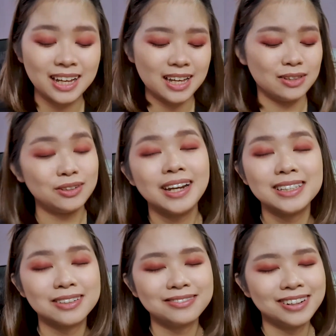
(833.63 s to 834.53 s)
Today
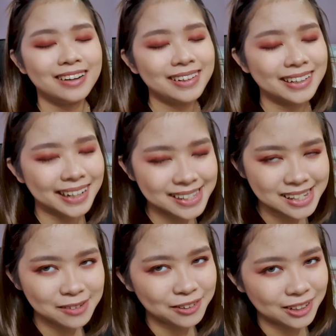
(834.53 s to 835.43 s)
is a very
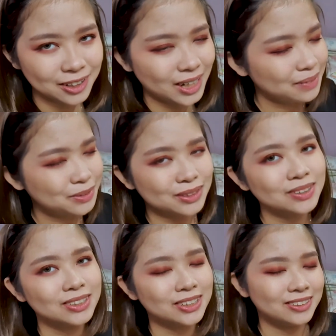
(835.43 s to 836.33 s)
klutzy video, I'm so
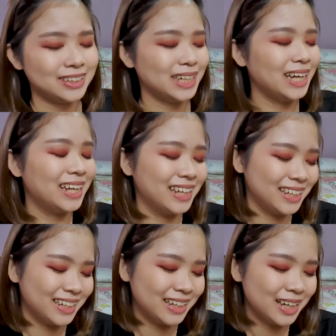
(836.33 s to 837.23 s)
sorry.
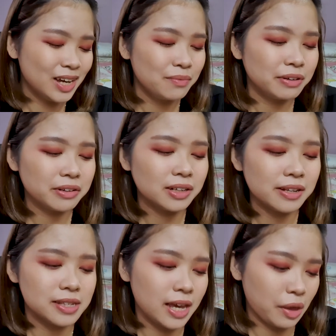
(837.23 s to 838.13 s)
But we're
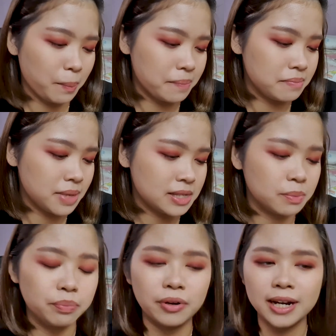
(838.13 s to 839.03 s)
gonna take Miss
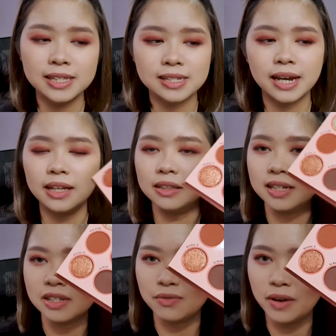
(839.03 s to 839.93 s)
Brightside,
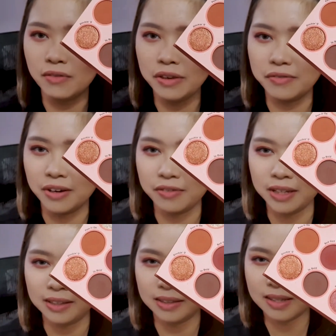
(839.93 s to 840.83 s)
this very,
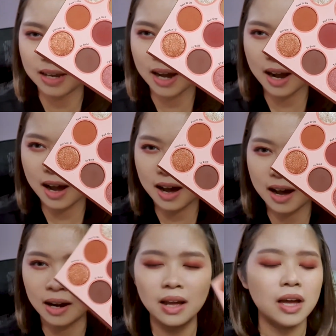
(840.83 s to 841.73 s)
very dark,